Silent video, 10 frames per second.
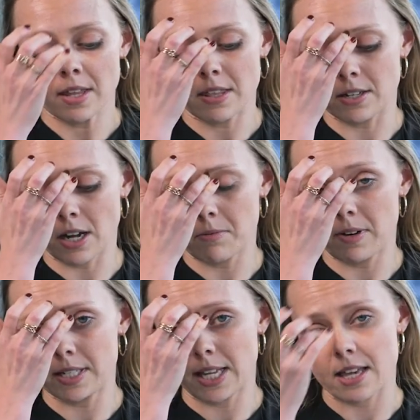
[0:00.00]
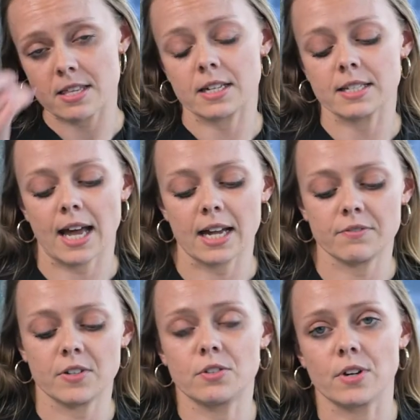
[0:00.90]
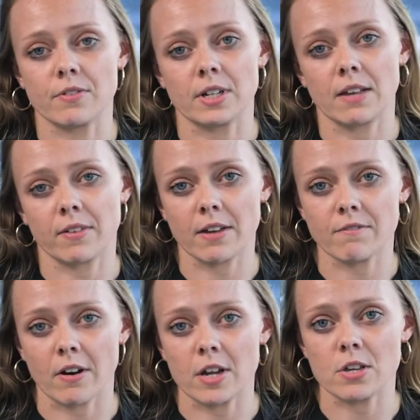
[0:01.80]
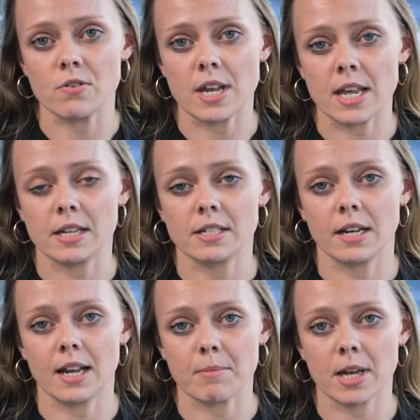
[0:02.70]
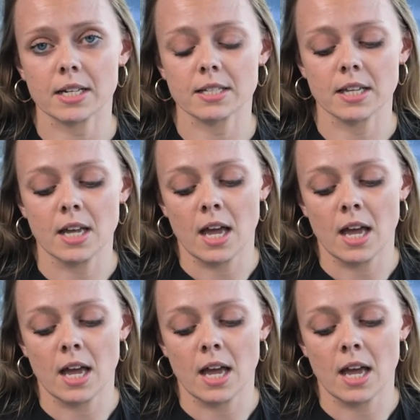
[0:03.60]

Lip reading: The type of litigation is activist-driven, giving it very unique dynamics.